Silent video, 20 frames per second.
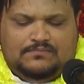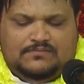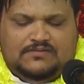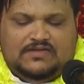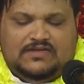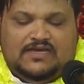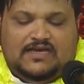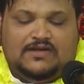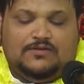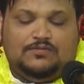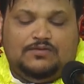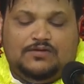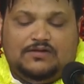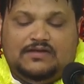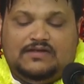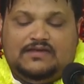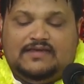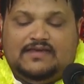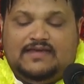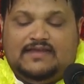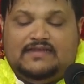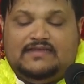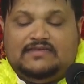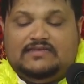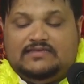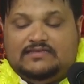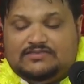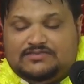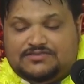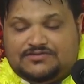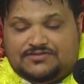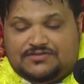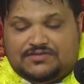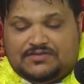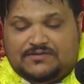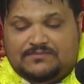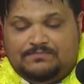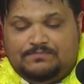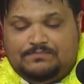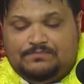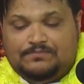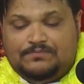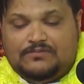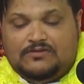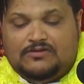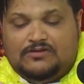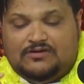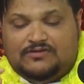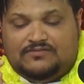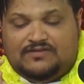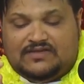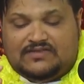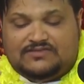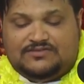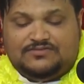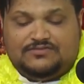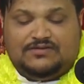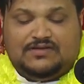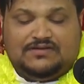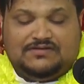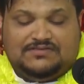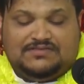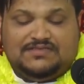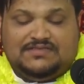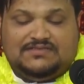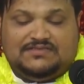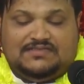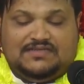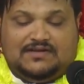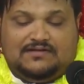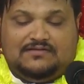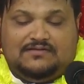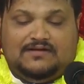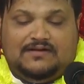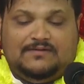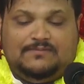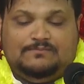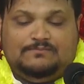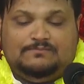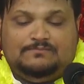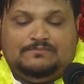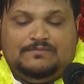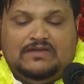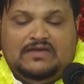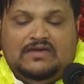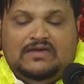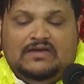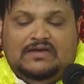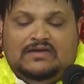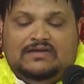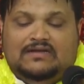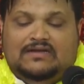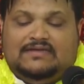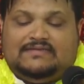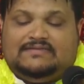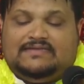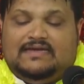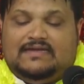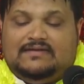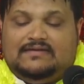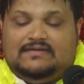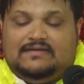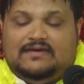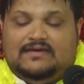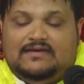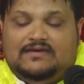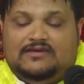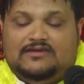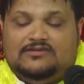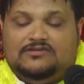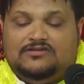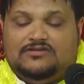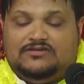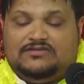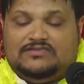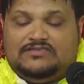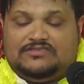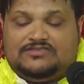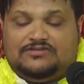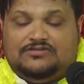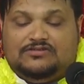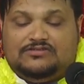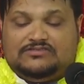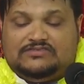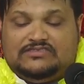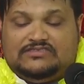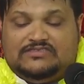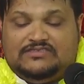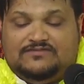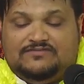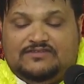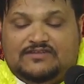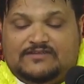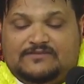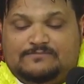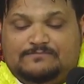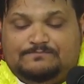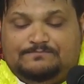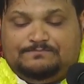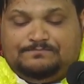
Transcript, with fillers: Tonight we will hear the history of that Sudarshan Chakra. Let's enter indoor discourse this evening